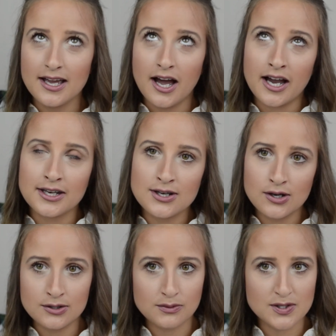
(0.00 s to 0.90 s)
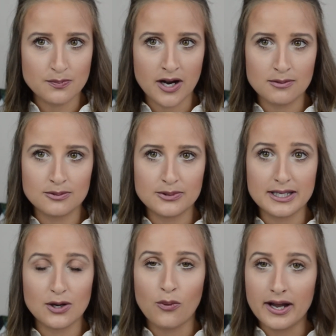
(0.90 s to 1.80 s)
I know it was probably
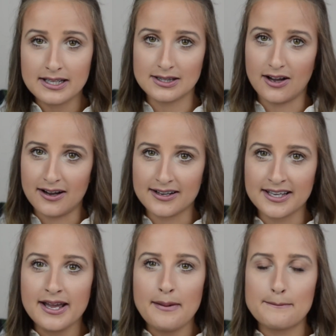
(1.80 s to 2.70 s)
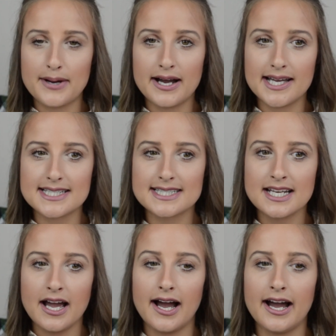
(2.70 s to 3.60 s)
quite long, but
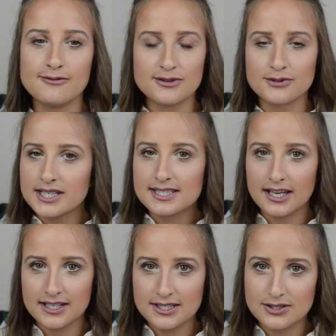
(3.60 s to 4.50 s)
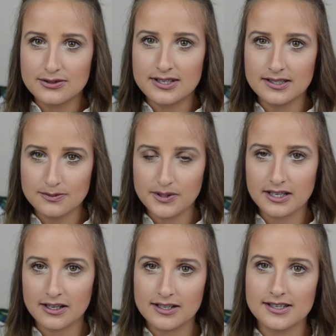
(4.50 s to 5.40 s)
I've been really excited to do this
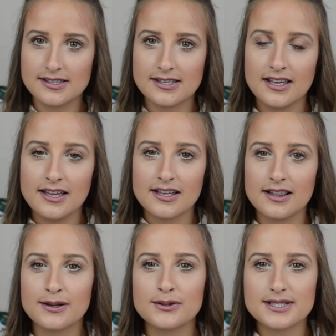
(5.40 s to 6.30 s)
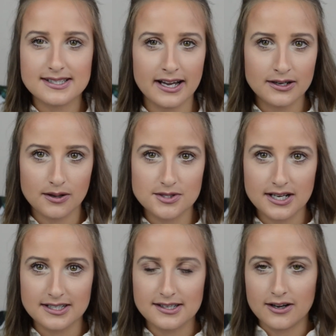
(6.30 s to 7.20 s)
because little design
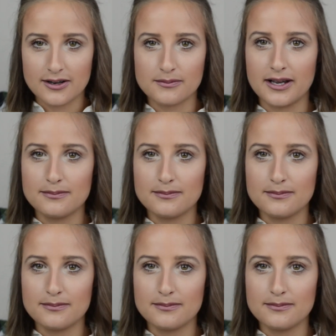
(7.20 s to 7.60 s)
objects are